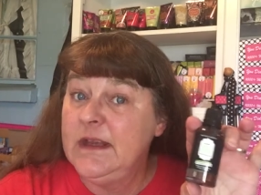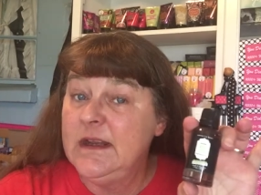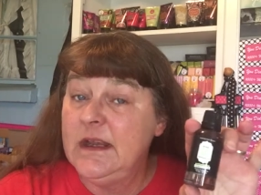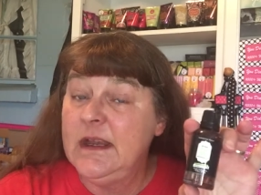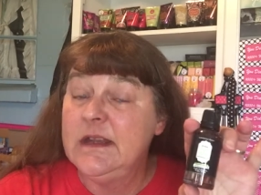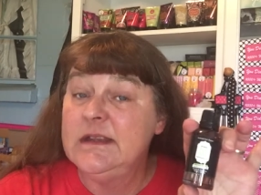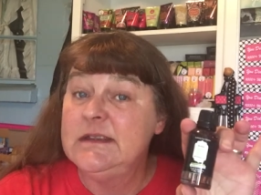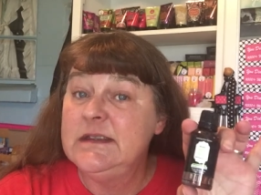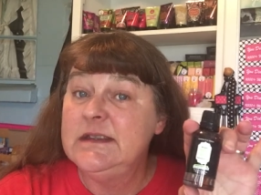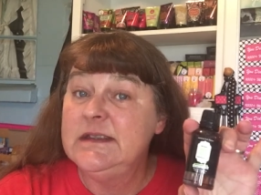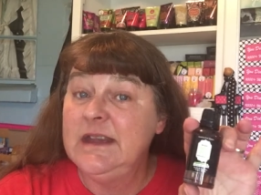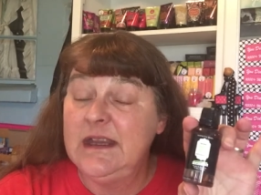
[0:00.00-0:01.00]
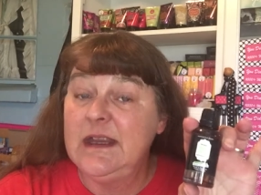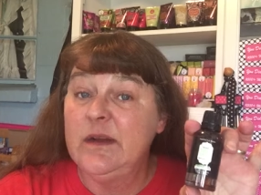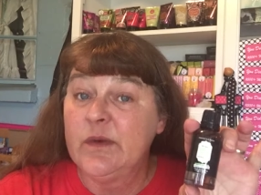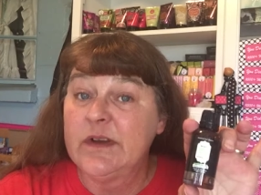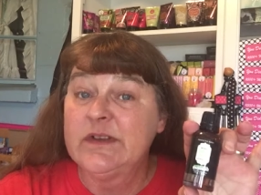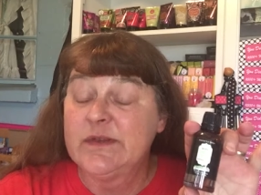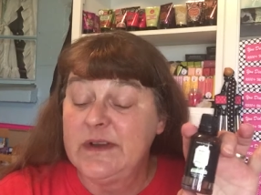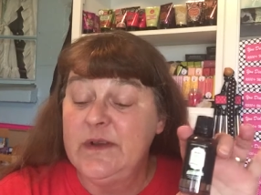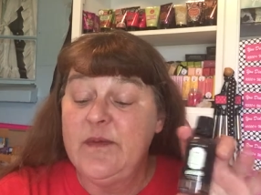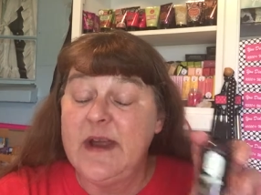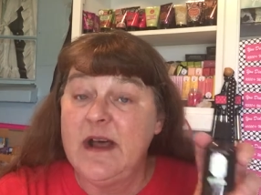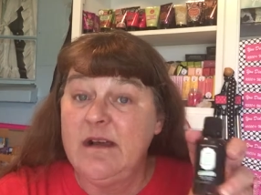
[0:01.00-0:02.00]
And it, it, it works really
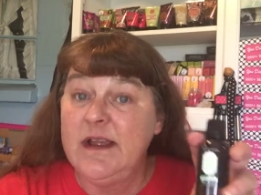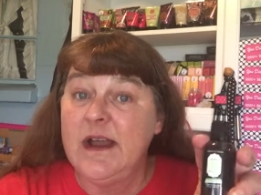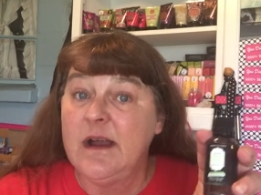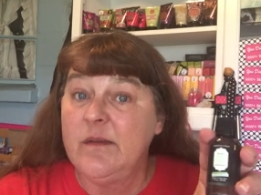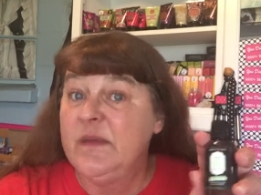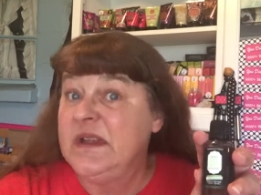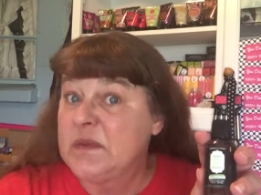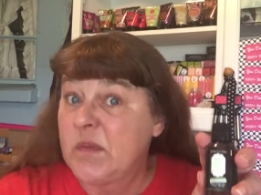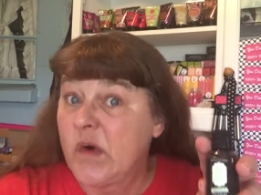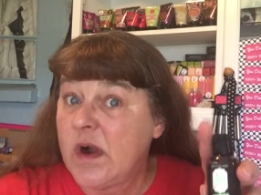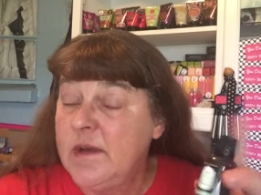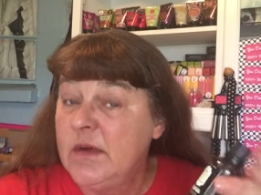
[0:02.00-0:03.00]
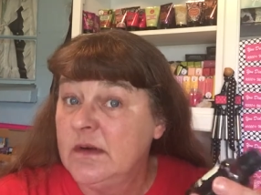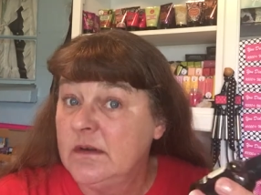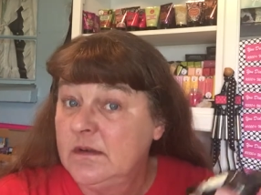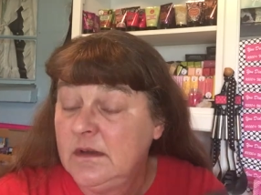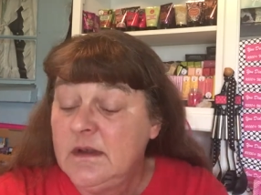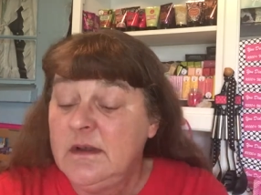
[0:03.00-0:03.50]
well. Um, it's a primer.